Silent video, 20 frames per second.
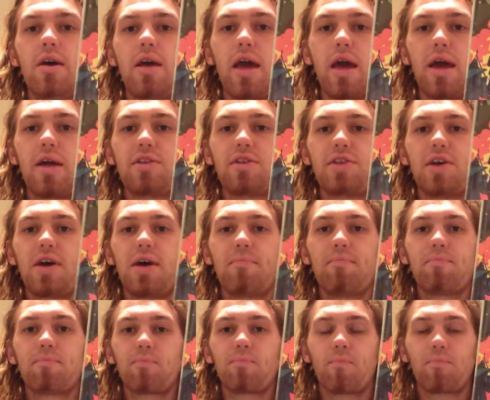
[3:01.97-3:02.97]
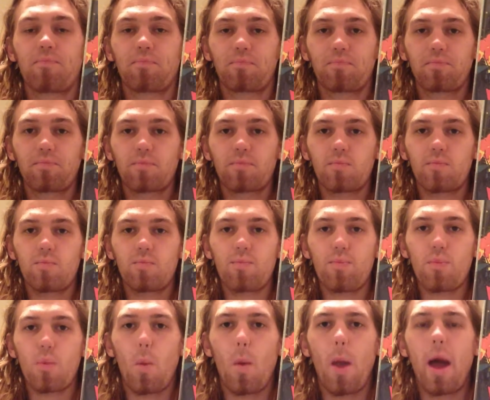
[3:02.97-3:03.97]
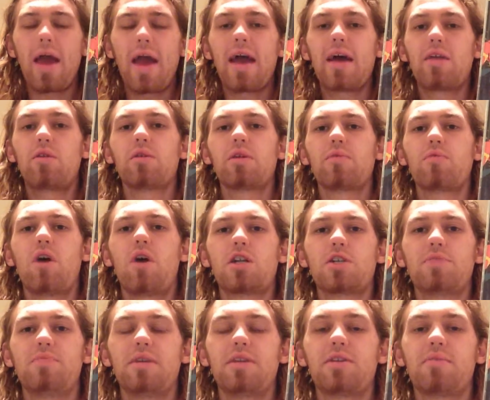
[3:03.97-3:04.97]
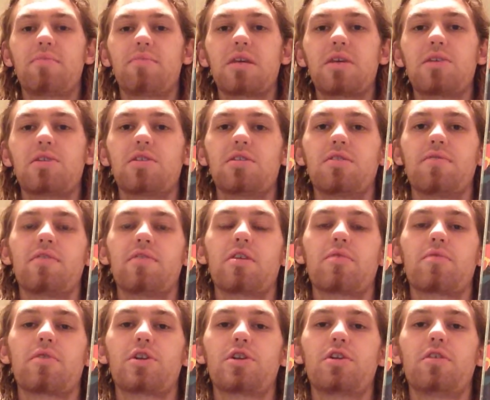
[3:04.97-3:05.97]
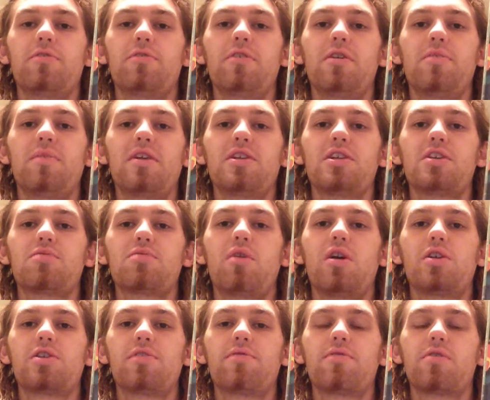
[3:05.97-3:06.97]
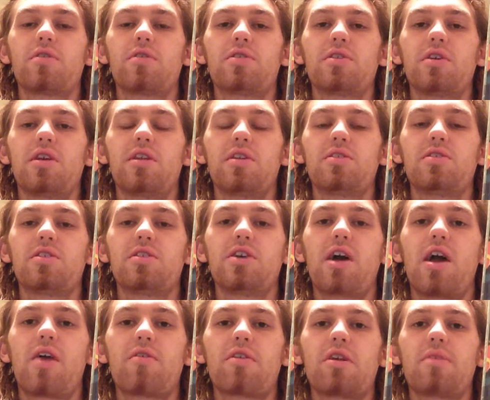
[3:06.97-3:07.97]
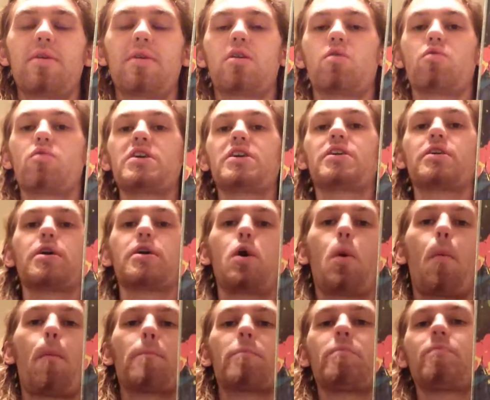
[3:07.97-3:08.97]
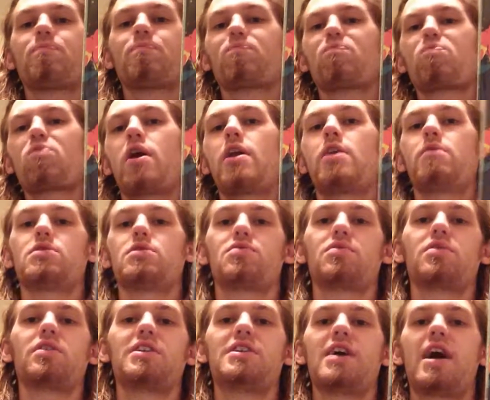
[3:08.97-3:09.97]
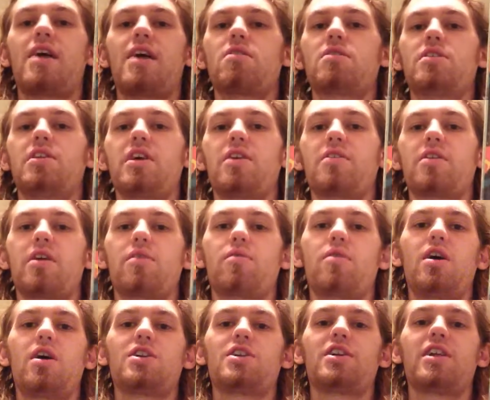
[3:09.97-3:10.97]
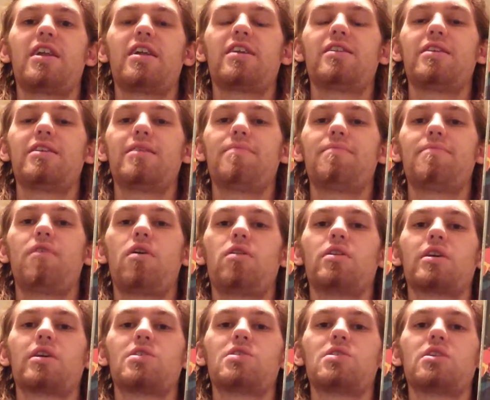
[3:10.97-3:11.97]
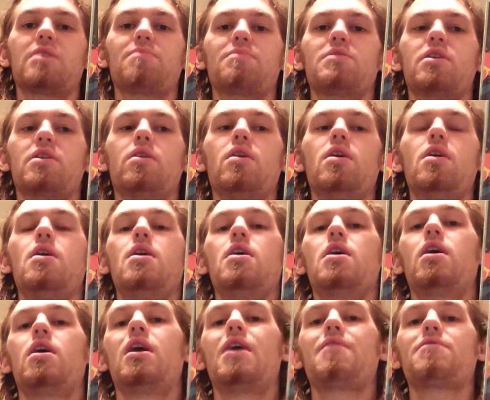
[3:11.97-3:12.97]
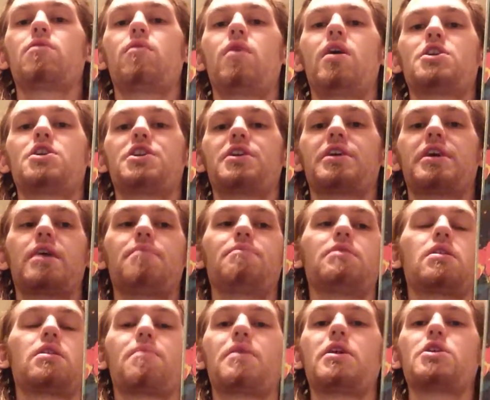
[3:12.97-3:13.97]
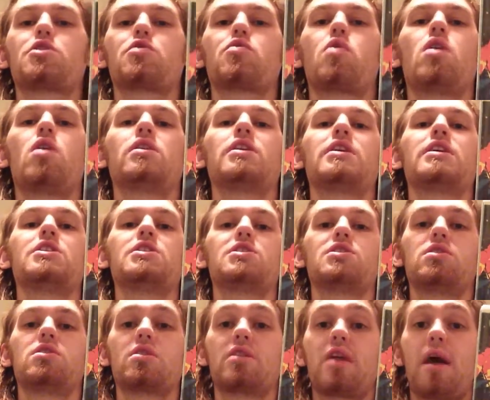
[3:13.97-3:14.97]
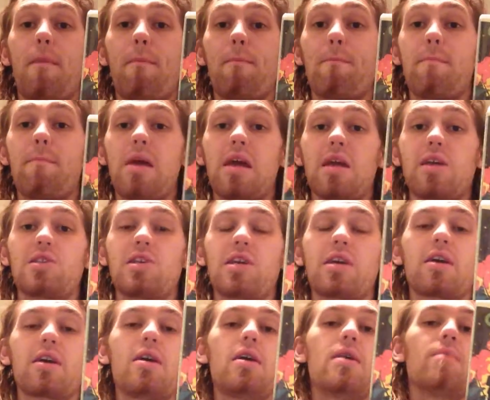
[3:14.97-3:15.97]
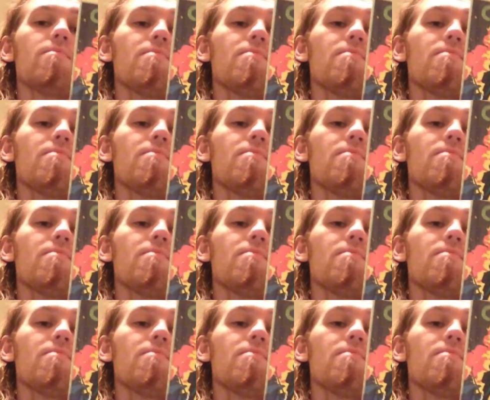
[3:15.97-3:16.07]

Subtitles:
And I had only watched bits and pieces of the original film. I just watched it in its entirety about a week ago. And I was really tired the day that I watched it and ended up falling asleep. So I'll have to watch it again, but the picture quality just looked amazing.